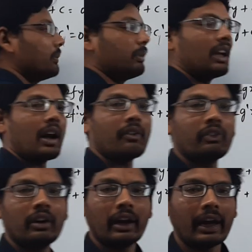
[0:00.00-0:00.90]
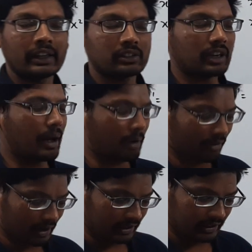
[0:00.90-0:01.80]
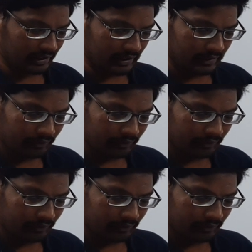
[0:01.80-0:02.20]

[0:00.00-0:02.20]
P of x comma y here.